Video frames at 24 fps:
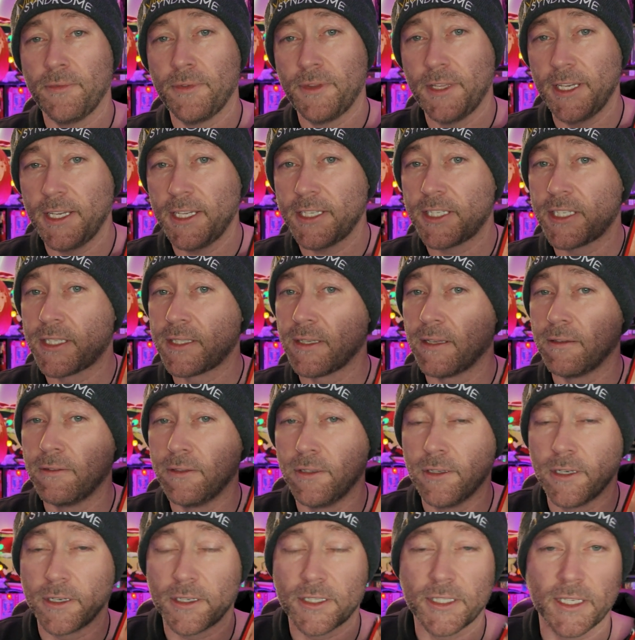This
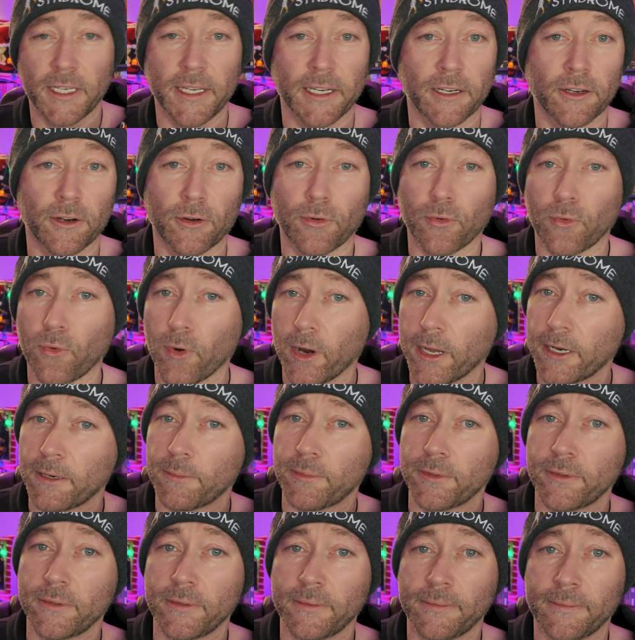looks
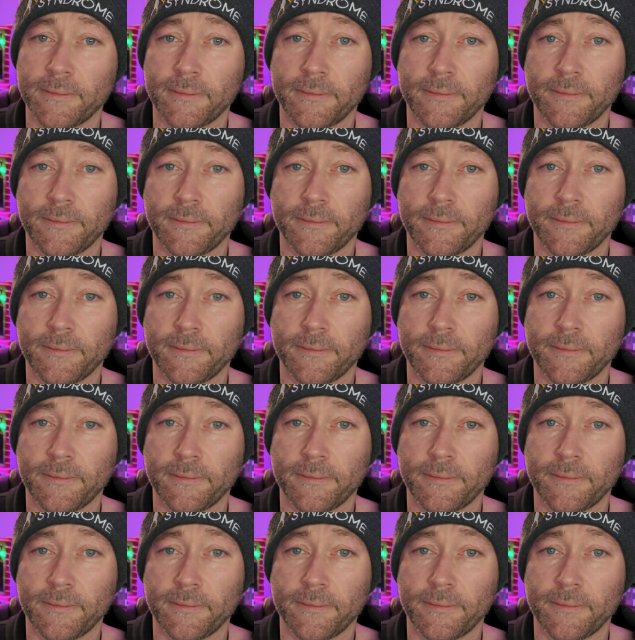incredible.